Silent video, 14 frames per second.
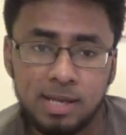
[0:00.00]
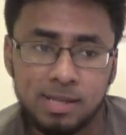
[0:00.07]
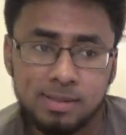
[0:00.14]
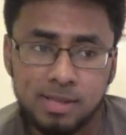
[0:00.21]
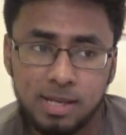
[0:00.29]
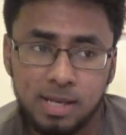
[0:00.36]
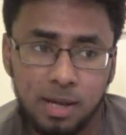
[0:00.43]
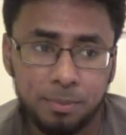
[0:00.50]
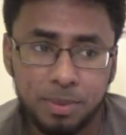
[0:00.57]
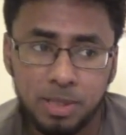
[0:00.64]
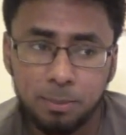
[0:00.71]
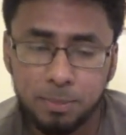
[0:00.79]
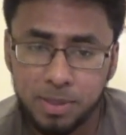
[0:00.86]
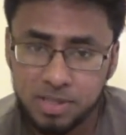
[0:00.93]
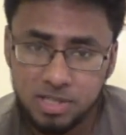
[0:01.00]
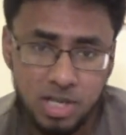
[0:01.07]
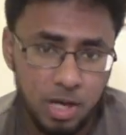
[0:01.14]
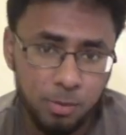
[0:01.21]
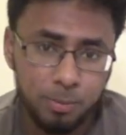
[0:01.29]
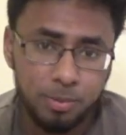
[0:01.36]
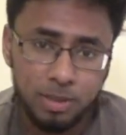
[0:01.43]
Say I'm eating pizza,
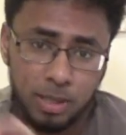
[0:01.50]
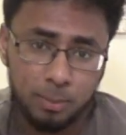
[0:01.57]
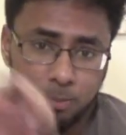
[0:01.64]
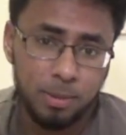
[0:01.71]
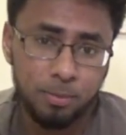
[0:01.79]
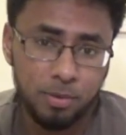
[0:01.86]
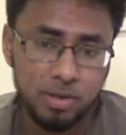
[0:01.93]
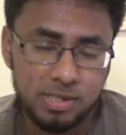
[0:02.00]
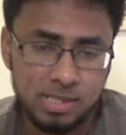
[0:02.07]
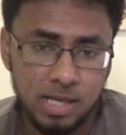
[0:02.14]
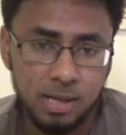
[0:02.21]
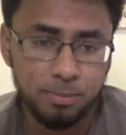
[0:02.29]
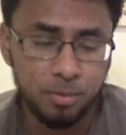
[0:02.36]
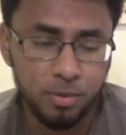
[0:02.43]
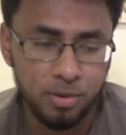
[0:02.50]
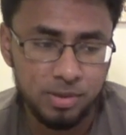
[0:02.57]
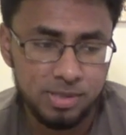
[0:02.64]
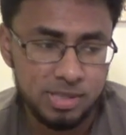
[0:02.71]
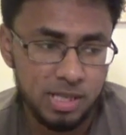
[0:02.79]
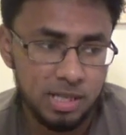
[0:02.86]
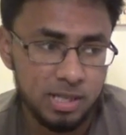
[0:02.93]
I would put like pepper on top. Or
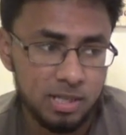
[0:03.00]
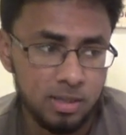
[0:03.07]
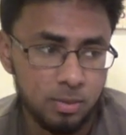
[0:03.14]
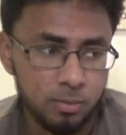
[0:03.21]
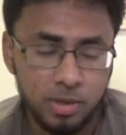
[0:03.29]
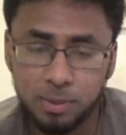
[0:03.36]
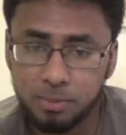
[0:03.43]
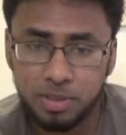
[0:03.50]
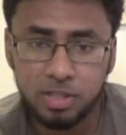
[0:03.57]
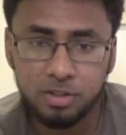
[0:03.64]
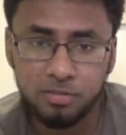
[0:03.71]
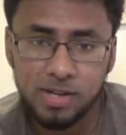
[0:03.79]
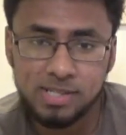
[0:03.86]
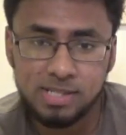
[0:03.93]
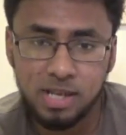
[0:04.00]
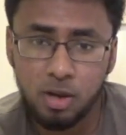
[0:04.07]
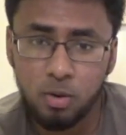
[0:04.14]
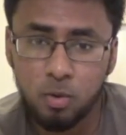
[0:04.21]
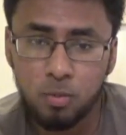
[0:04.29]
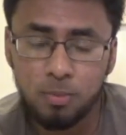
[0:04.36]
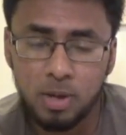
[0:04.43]
say when I'm eating rice
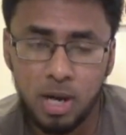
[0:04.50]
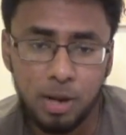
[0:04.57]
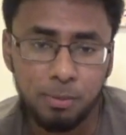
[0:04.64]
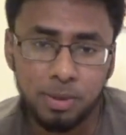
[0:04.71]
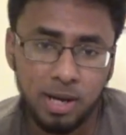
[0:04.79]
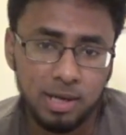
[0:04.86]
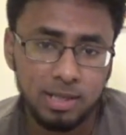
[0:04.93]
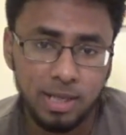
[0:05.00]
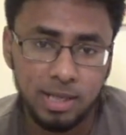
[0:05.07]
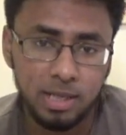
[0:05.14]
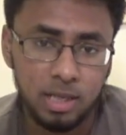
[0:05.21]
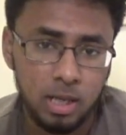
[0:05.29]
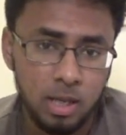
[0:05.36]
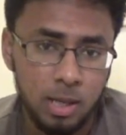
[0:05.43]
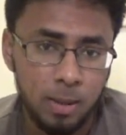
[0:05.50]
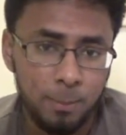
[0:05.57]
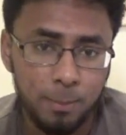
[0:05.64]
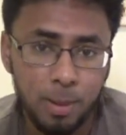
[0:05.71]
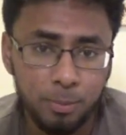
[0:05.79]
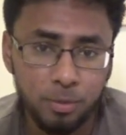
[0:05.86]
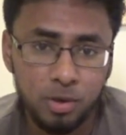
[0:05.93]
at home, I would add like
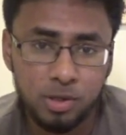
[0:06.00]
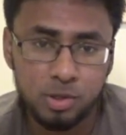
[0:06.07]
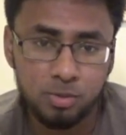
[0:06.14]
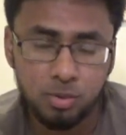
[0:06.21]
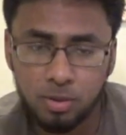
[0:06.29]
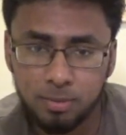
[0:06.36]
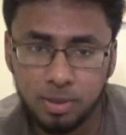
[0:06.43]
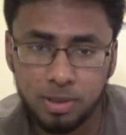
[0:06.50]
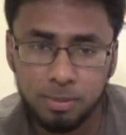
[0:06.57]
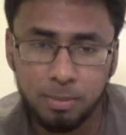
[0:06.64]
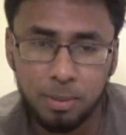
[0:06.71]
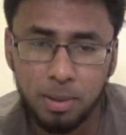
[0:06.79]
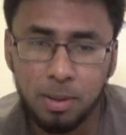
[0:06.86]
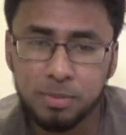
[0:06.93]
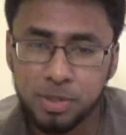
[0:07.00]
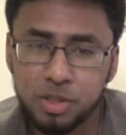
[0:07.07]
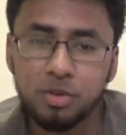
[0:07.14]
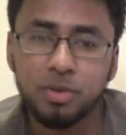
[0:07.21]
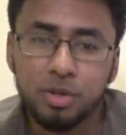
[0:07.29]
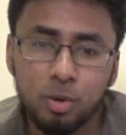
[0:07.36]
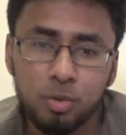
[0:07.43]
pepper onto it. Or my, my mom, she
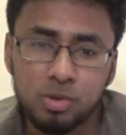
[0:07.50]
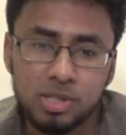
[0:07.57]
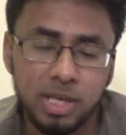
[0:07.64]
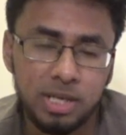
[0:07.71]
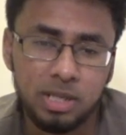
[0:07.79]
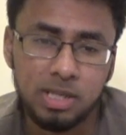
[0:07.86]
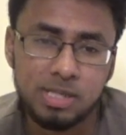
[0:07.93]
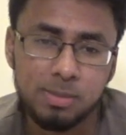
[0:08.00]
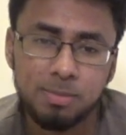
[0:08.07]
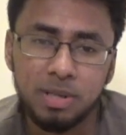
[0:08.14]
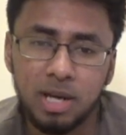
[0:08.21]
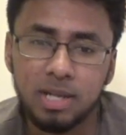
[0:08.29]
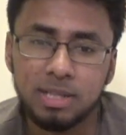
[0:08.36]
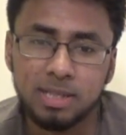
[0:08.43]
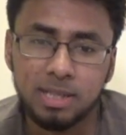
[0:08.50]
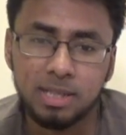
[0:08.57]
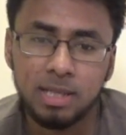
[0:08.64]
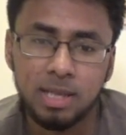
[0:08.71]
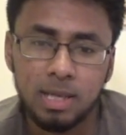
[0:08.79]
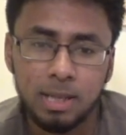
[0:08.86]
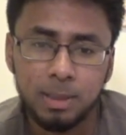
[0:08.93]
already knows, like, it's a Bengali
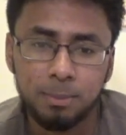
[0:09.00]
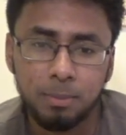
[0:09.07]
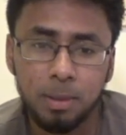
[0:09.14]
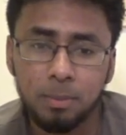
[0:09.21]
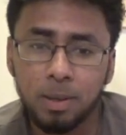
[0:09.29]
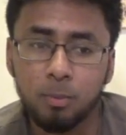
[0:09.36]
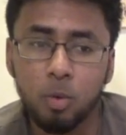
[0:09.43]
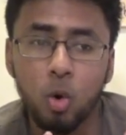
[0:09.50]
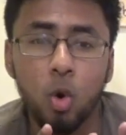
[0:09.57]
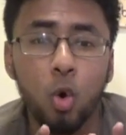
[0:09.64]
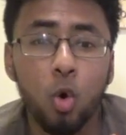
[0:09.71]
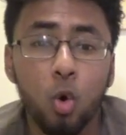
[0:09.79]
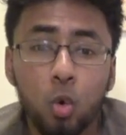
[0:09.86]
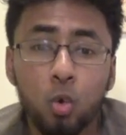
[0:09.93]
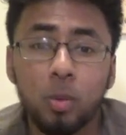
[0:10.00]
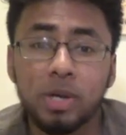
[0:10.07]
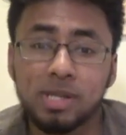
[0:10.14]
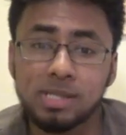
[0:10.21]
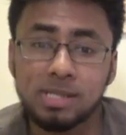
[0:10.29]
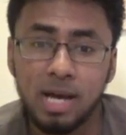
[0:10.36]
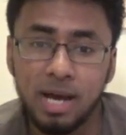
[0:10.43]
thing. My mom
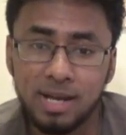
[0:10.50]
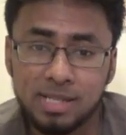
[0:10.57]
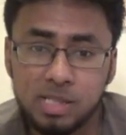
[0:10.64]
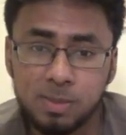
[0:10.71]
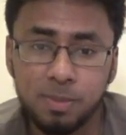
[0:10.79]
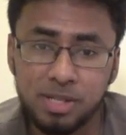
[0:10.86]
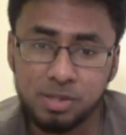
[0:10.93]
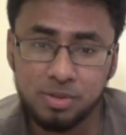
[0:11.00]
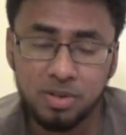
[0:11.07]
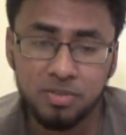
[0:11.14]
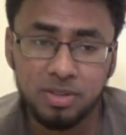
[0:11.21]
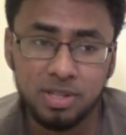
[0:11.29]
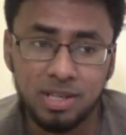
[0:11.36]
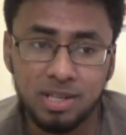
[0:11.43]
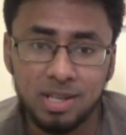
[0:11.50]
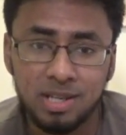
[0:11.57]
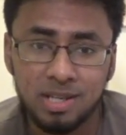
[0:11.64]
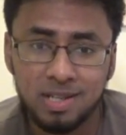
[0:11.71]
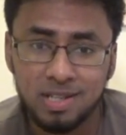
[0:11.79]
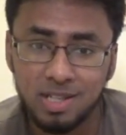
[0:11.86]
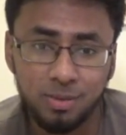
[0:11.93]
always adds spice to everything.
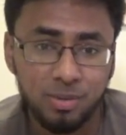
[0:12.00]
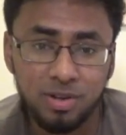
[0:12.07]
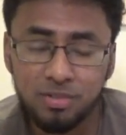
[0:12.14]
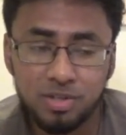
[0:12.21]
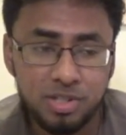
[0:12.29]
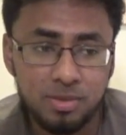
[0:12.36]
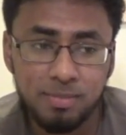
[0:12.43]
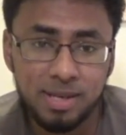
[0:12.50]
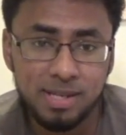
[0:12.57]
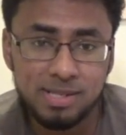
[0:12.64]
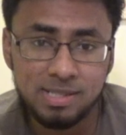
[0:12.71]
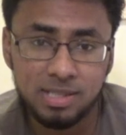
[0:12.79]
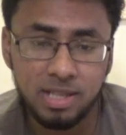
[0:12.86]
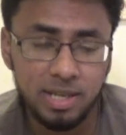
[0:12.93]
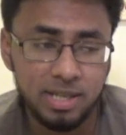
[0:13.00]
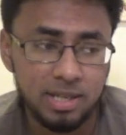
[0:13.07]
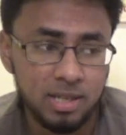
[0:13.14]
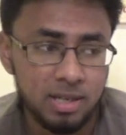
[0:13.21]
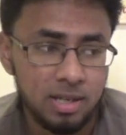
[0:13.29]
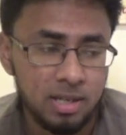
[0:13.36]
Like, whenever she makes, like,